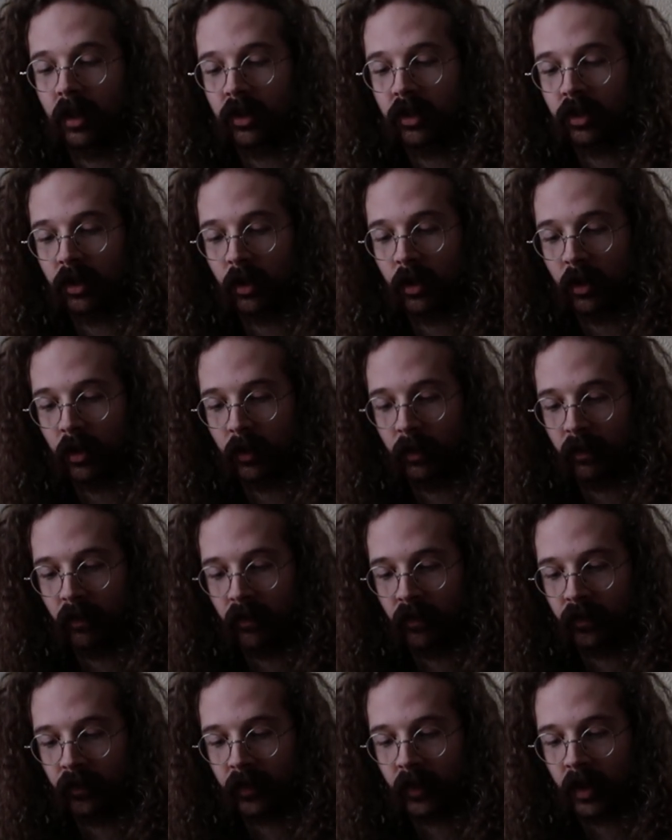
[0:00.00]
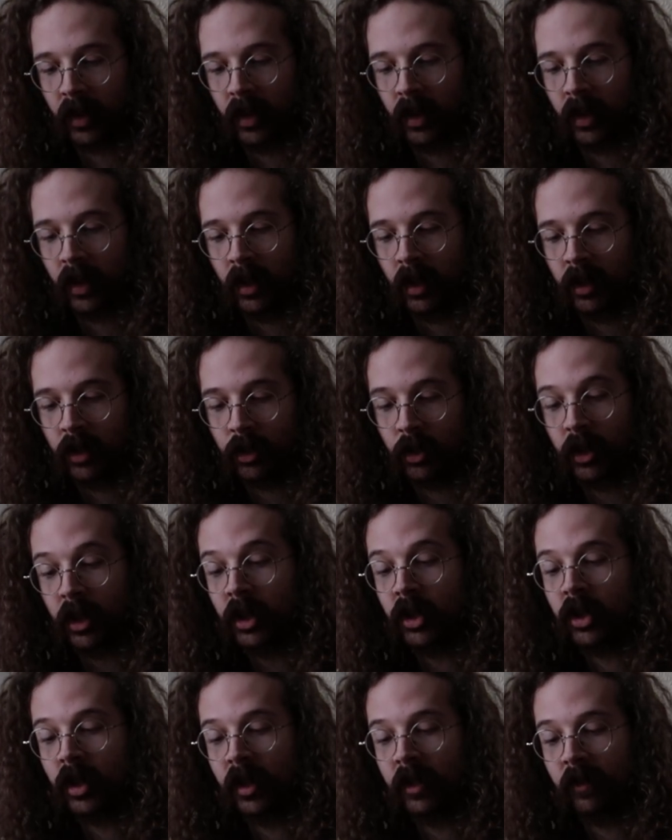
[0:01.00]
so
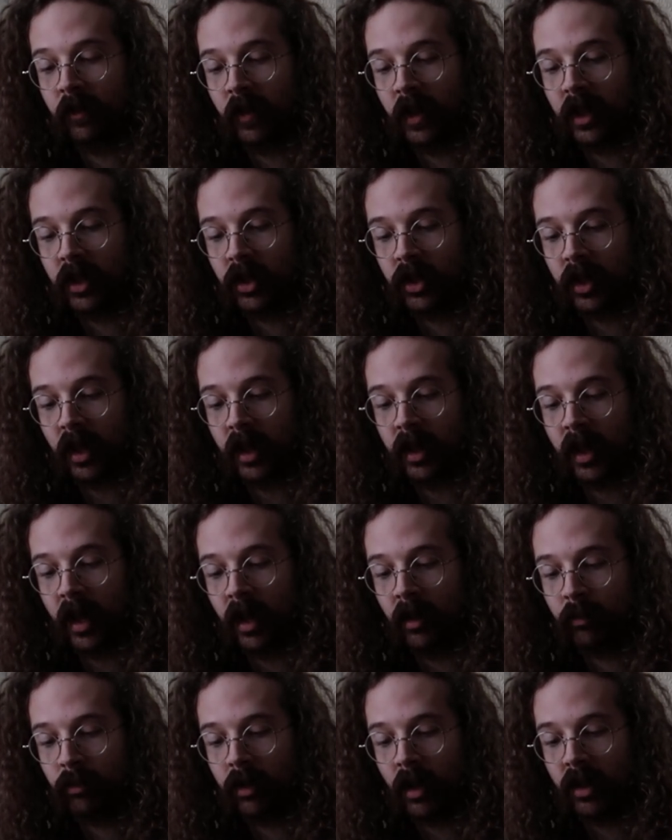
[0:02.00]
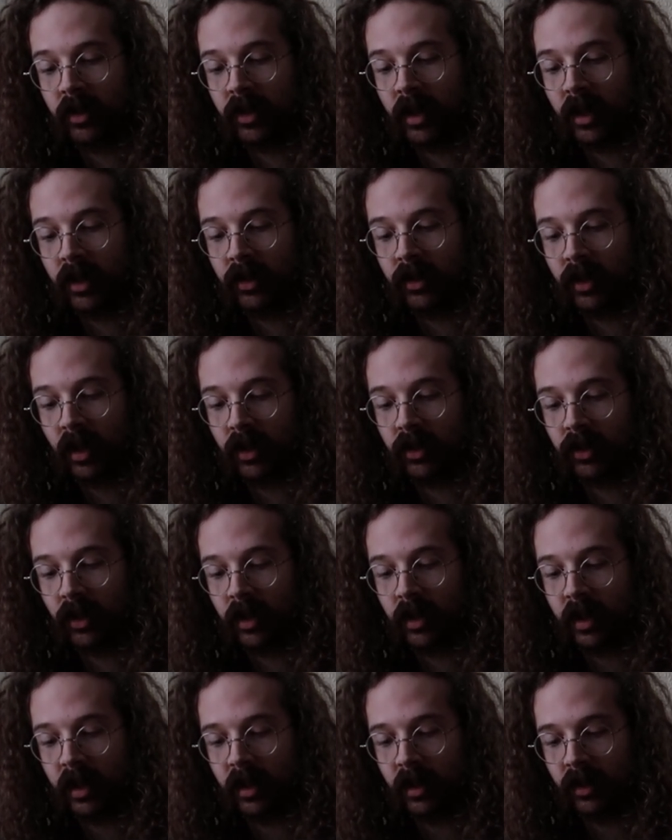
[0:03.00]
traditionally fished and hand processed
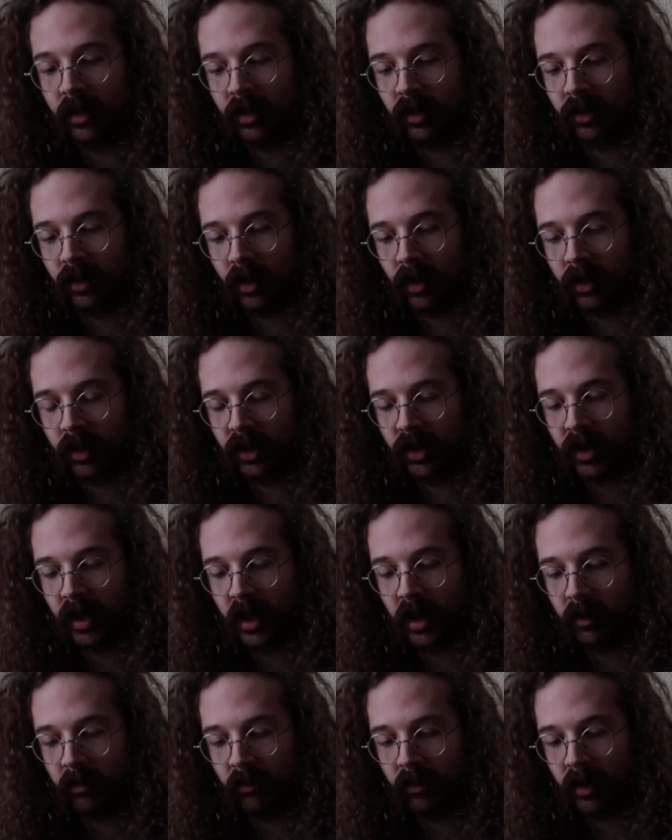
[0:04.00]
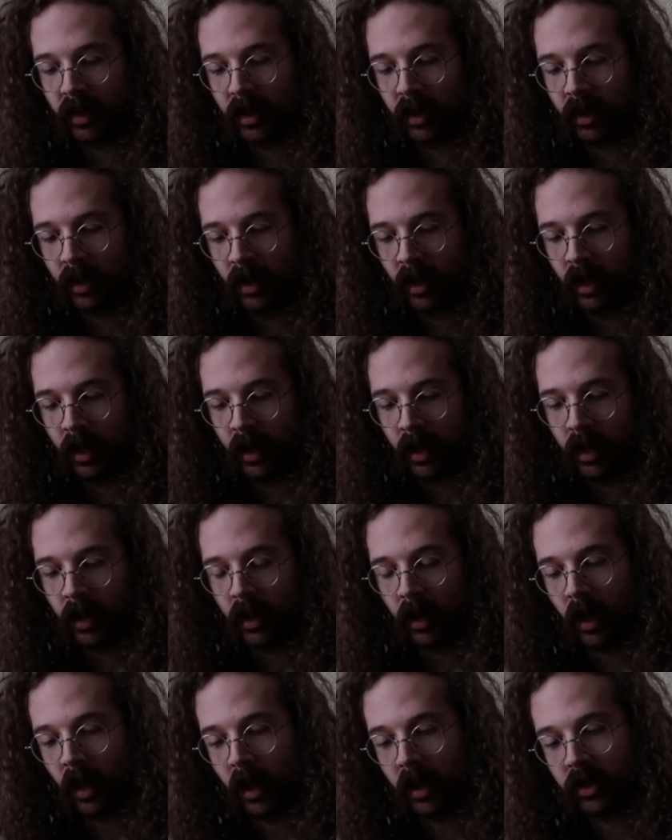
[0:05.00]
sardines, steamed.
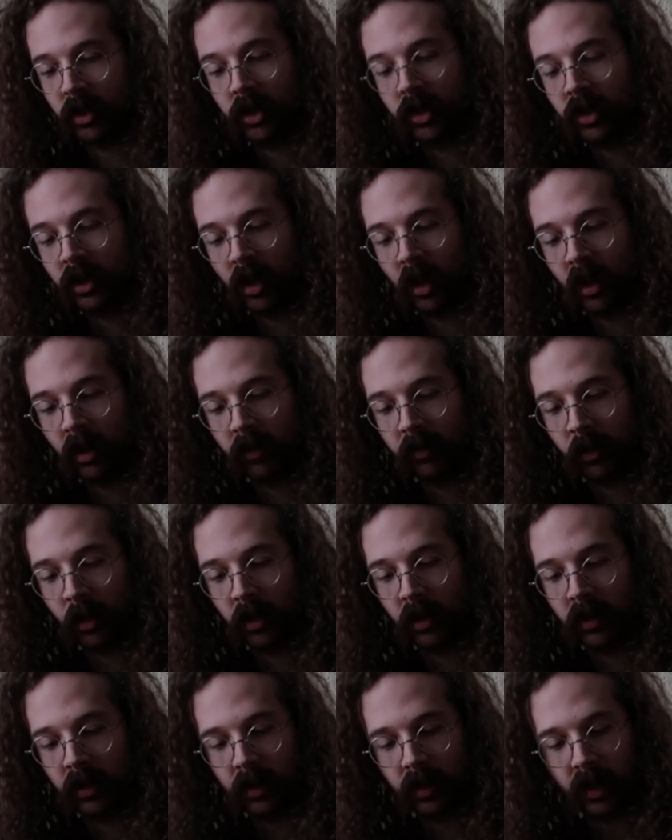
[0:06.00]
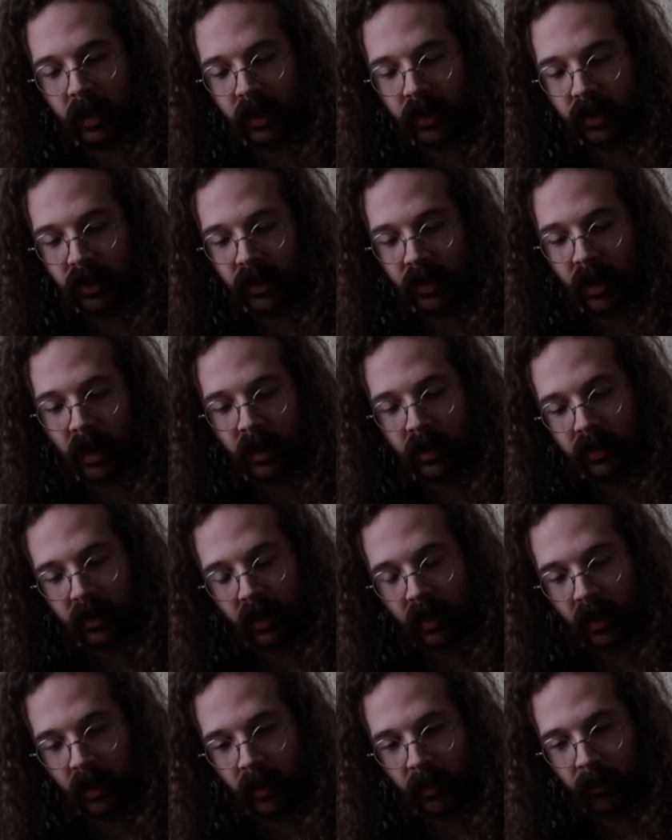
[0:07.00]
It's just in olive oil. It's not
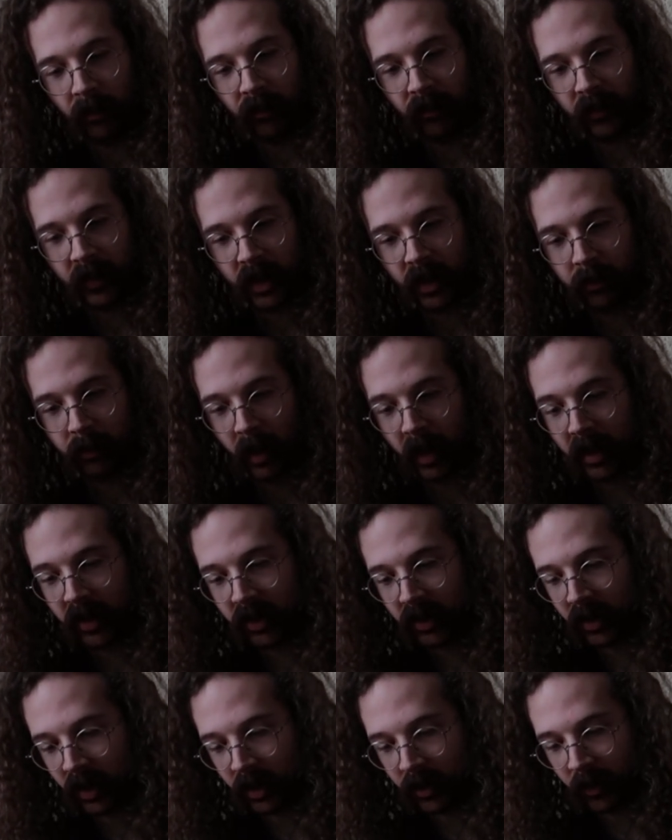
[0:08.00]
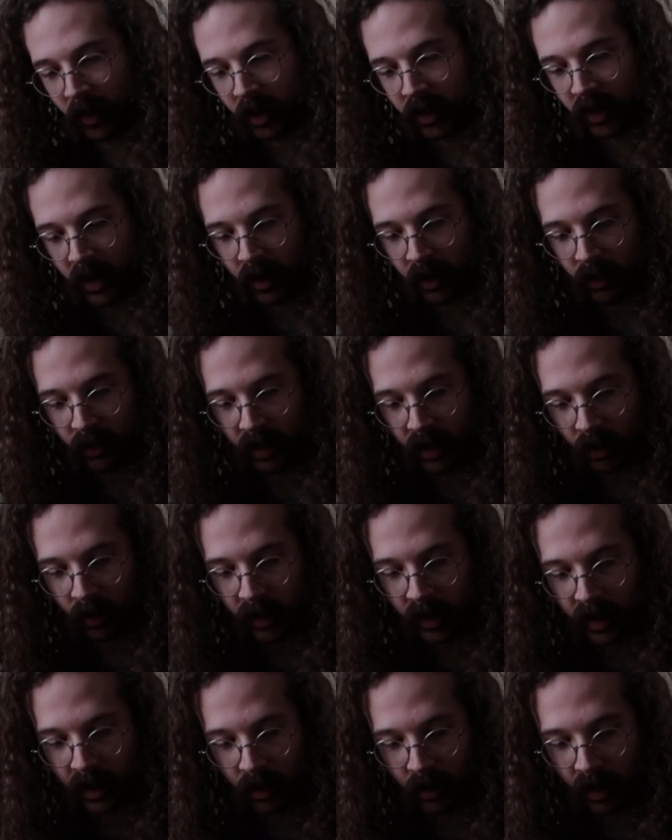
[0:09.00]
spiced, as far as I know. The
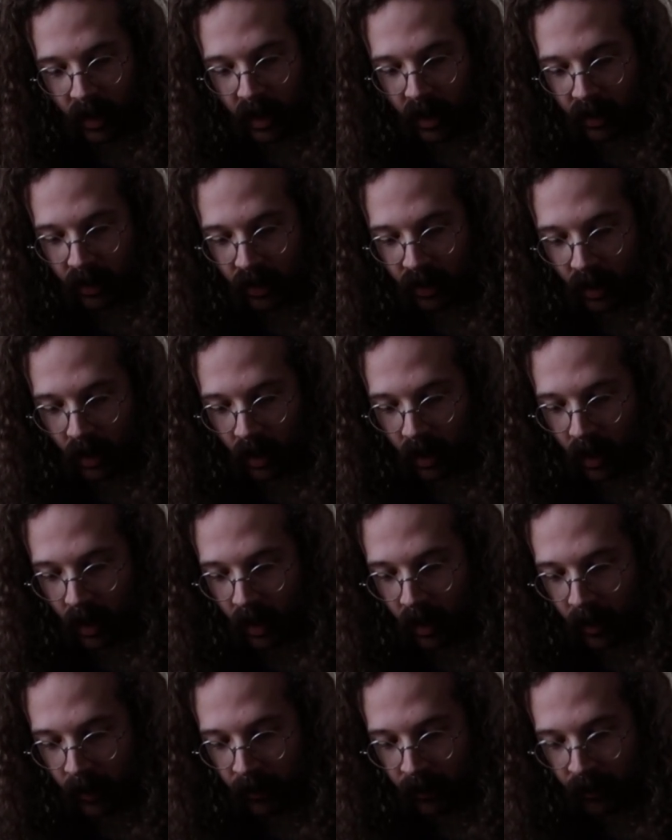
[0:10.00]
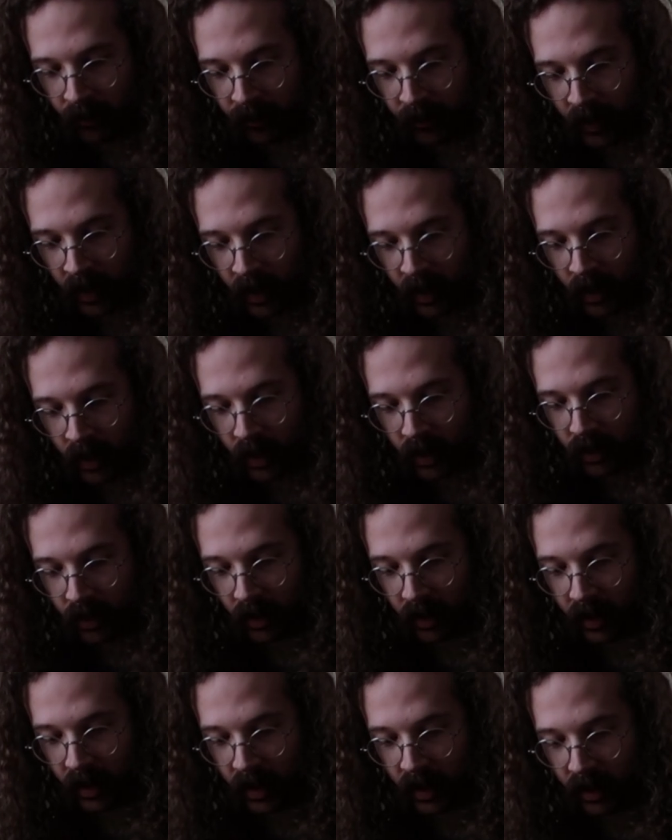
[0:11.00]
only ingredients are
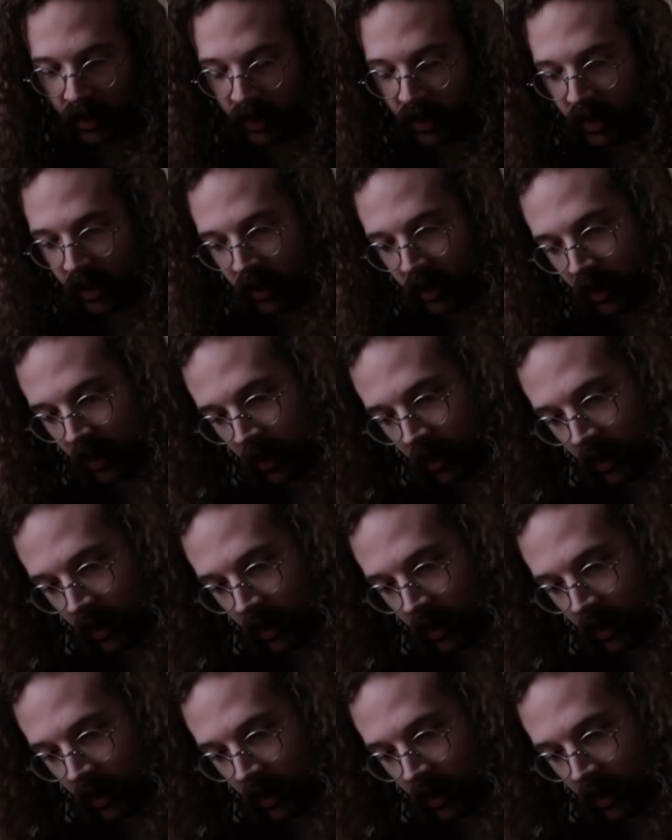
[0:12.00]
sardines,